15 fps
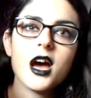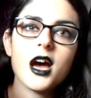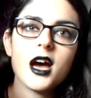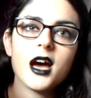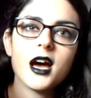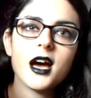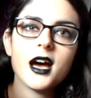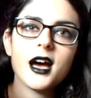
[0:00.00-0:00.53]

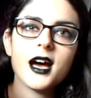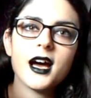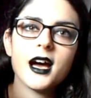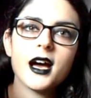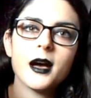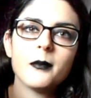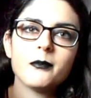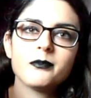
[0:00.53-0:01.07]

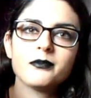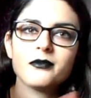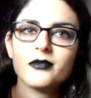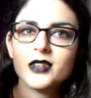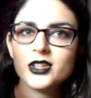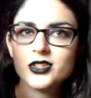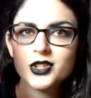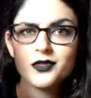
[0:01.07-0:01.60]
Um,
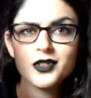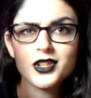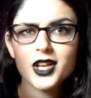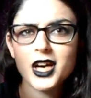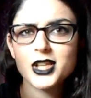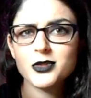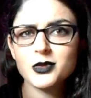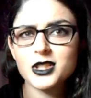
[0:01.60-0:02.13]
so if you
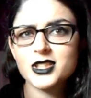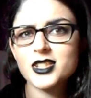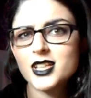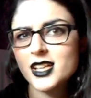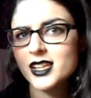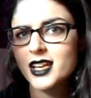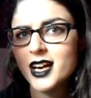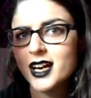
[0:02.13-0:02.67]
guys want to
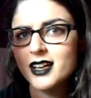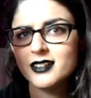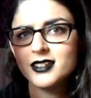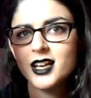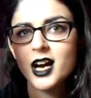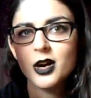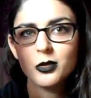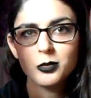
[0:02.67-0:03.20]
see that,
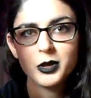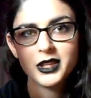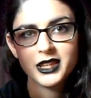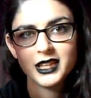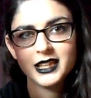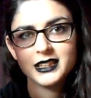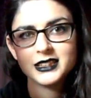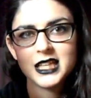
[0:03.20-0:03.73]
I'll put
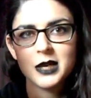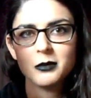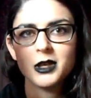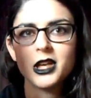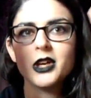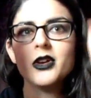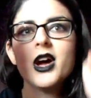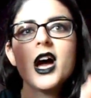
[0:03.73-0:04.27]
the link down
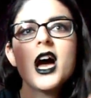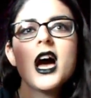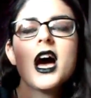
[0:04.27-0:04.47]
below.